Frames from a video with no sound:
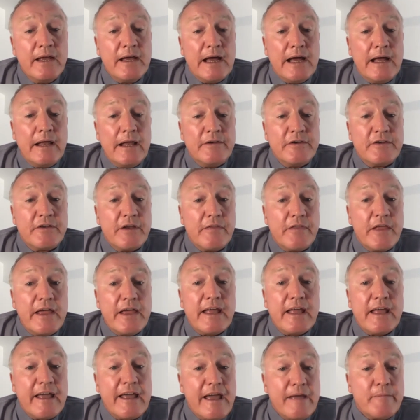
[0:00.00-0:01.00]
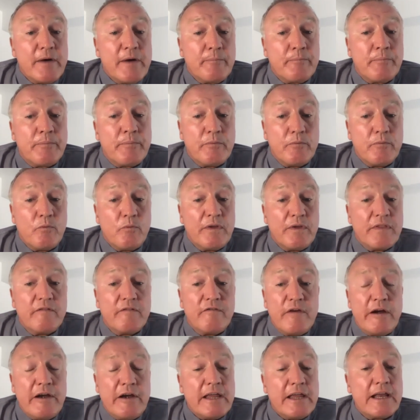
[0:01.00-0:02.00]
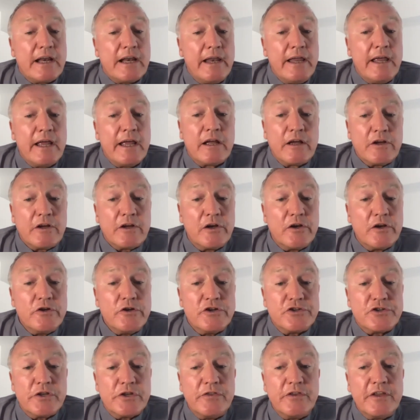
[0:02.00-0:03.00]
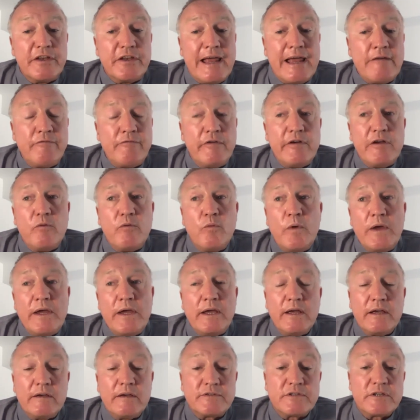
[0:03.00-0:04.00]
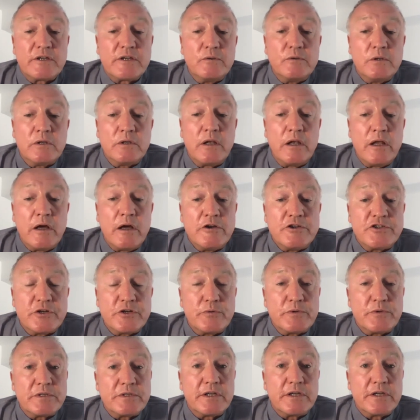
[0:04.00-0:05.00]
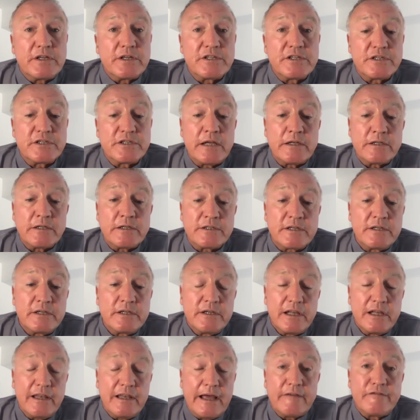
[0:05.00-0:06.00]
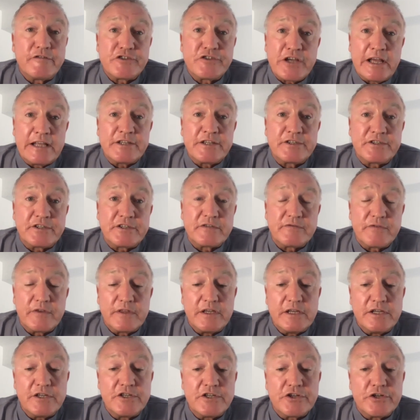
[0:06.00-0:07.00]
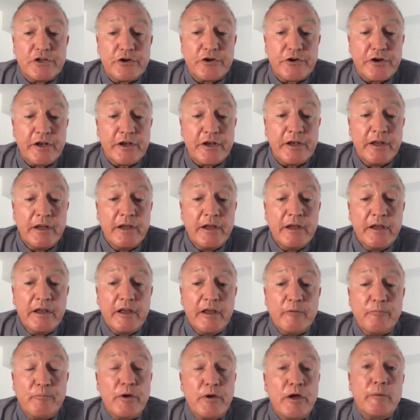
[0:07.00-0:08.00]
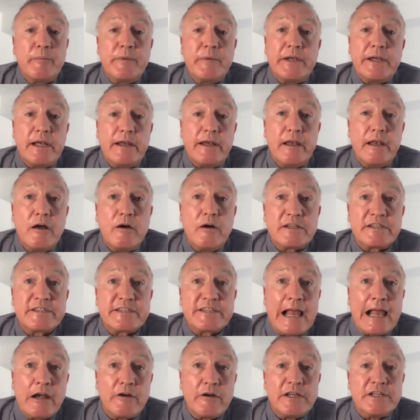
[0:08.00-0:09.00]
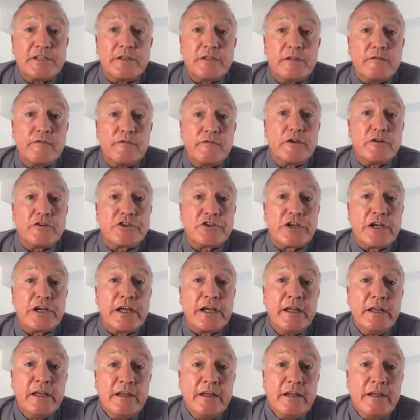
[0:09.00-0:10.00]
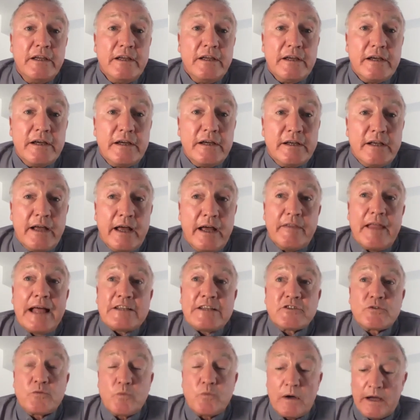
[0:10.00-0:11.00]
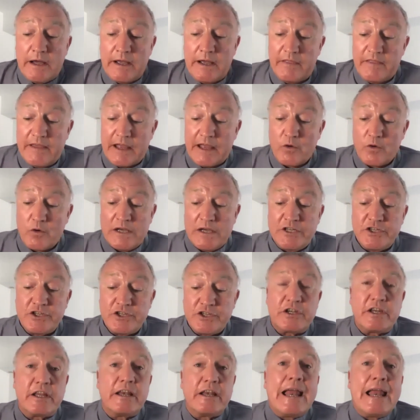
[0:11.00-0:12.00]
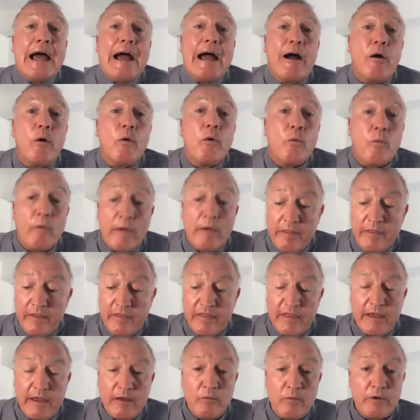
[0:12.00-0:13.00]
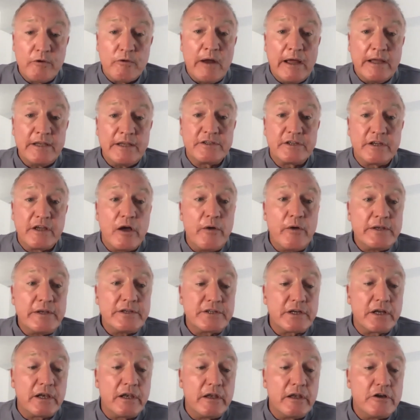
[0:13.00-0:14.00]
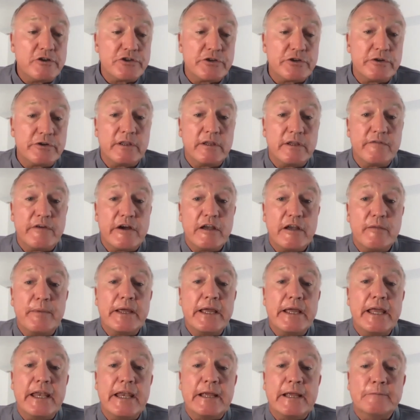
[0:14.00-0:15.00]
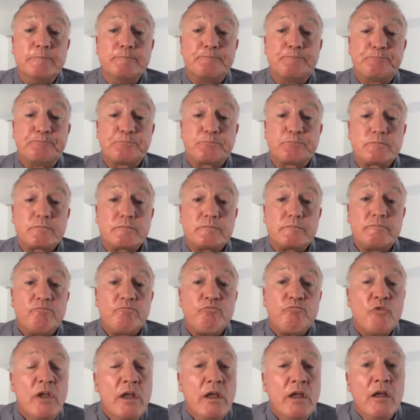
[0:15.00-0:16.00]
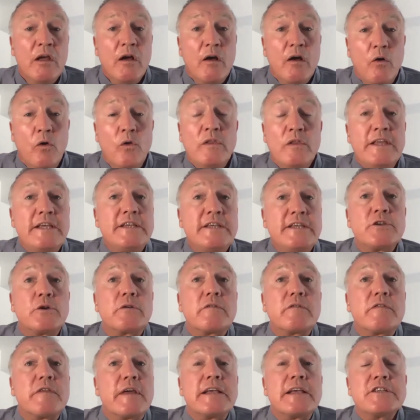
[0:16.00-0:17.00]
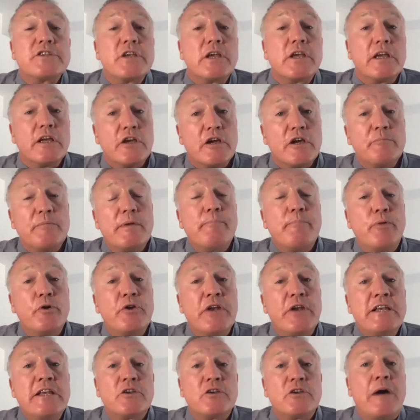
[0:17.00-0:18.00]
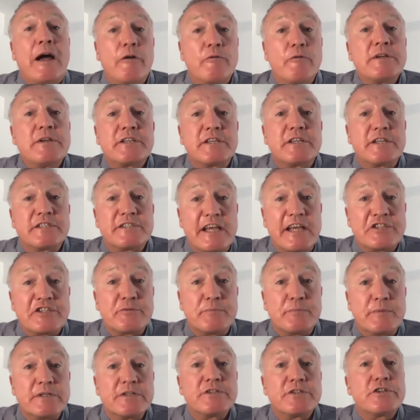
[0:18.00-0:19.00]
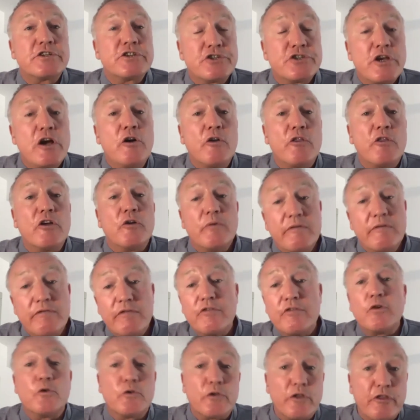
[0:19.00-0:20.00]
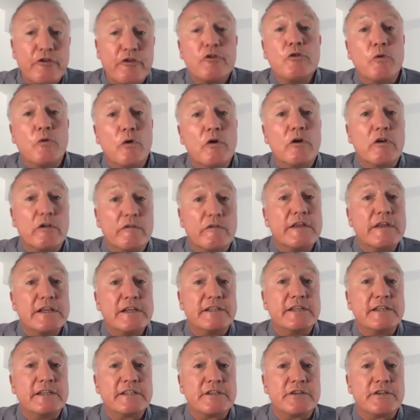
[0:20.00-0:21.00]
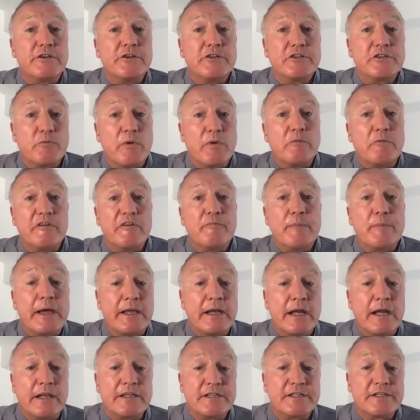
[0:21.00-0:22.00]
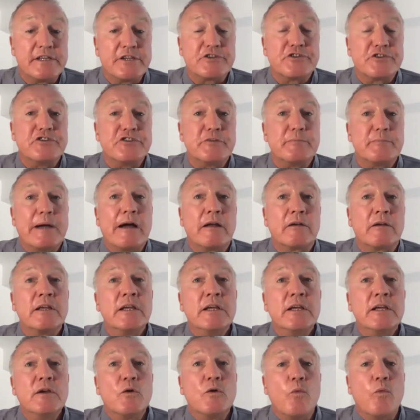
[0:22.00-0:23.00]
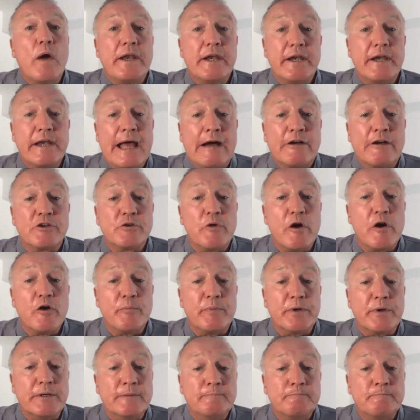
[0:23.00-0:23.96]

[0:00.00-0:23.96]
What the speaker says: And they came up with a very clear conclusion that every week of school closure was going to stunt life chances for these children and permanently lower salaries in the future. And that's why they're questioning now whether they were right to go into closure at the very beginning. All these sort of things can be put into our risk assessments to show that we've thought through all of these issues when we've made our decisions about when and how to open.